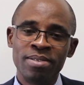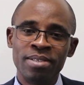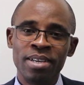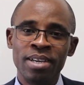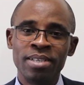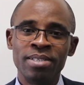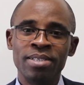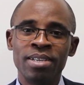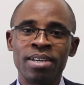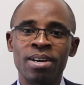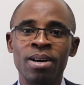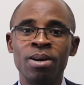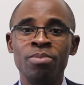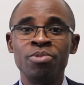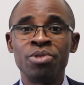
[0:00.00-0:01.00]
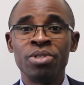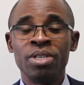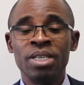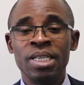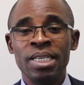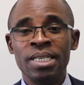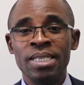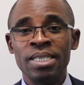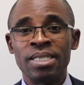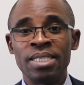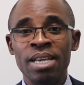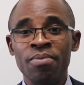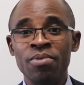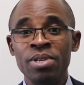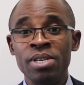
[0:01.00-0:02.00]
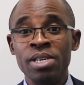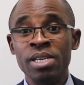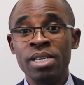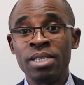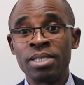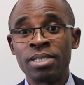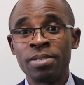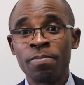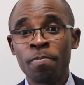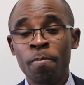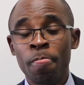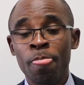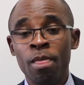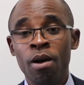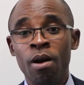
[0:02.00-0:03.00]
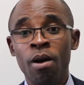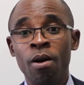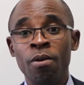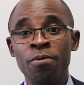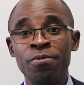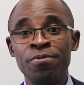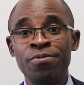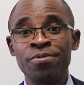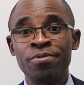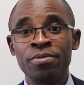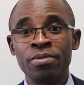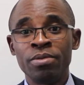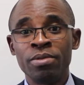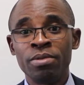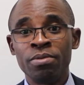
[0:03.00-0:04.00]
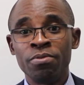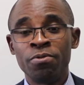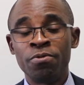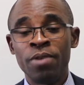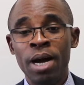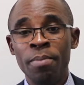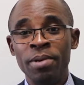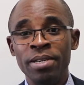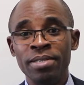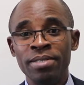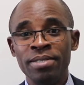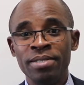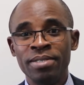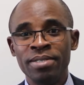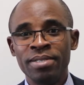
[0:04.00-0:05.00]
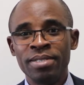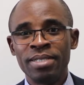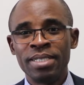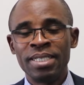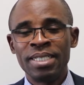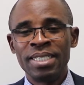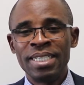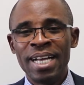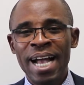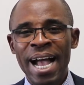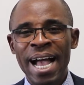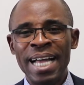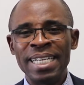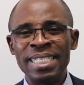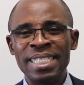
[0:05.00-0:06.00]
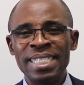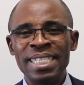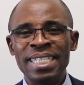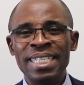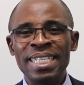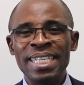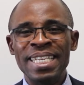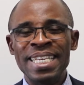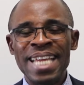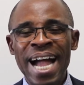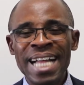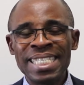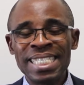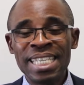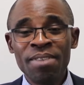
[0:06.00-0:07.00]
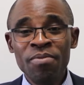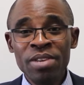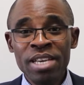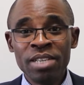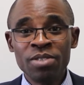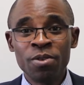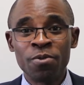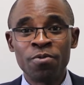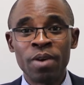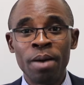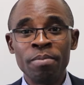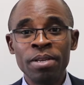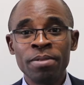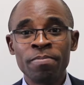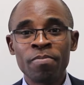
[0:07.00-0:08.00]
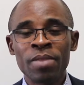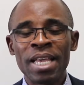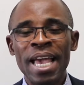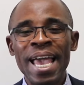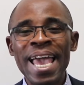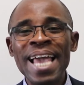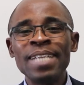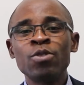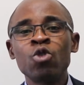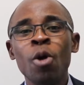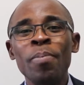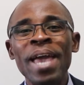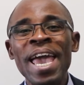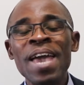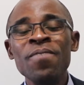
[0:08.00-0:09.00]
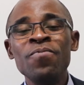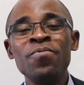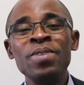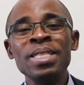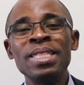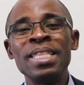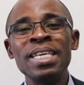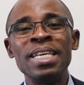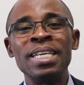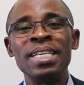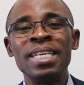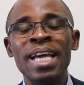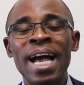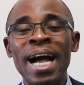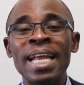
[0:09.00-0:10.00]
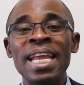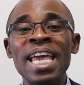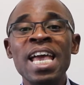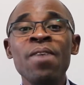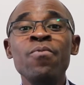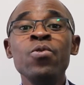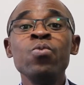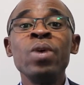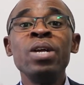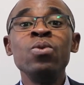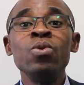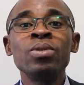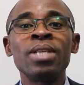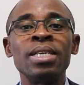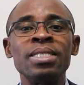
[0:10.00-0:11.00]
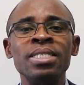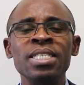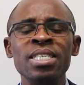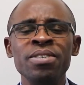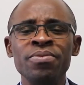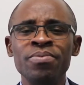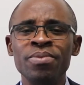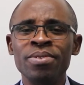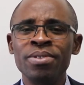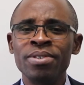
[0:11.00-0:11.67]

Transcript: Then there comes the seven years of famine. And that seven years of famine ate up everything and everywhere looked as if